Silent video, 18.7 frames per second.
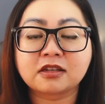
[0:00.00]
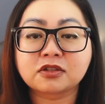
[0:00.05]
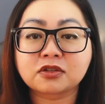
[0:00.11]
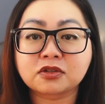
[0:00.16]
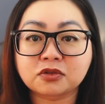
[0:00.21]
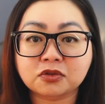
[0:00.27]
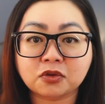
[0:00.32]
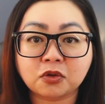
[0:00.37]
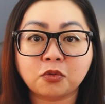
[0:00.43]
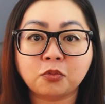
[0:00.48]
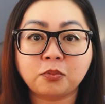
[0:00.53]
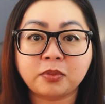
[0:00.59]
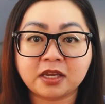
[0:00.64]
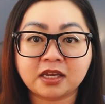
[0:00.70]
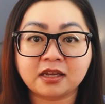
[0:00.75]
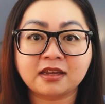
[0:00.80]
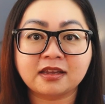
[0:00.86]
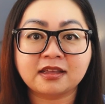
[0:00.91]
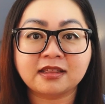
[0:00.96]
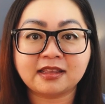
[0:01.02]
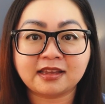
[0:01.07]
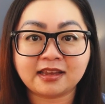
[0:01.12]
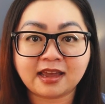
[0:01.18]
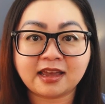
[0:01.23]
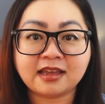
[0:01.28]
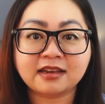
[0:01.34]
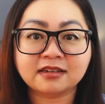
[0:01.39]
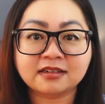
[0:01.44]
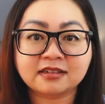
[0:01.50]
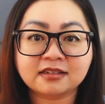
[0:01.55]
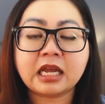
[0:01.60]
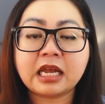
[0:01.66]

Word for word: so big in the end.